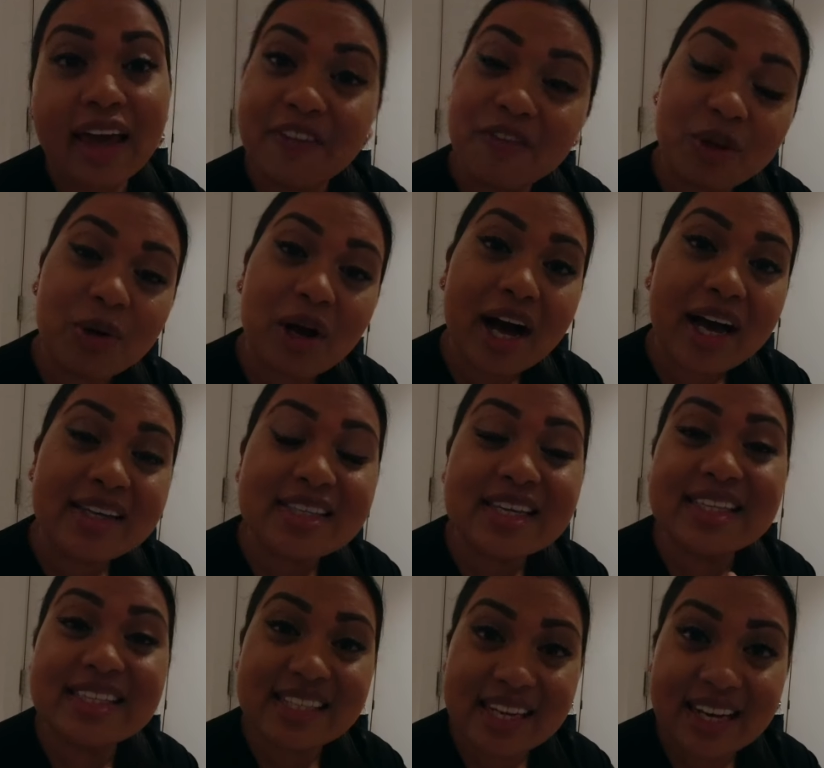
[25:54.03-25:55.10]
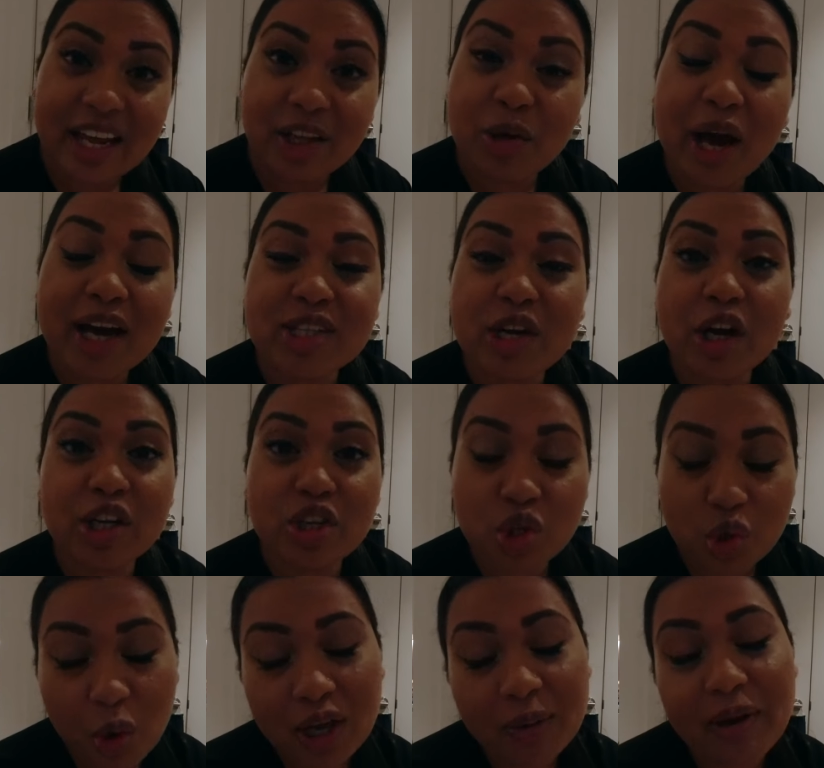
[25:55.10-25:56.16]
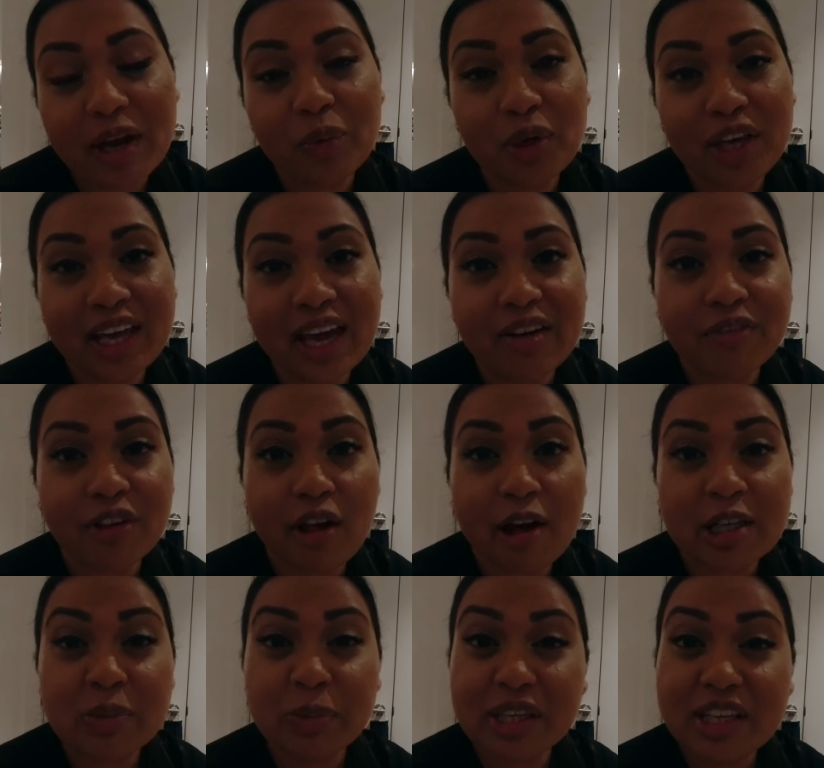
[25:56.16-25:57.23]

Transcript: If you guys did and you guys are enjoying my weekend vlogs,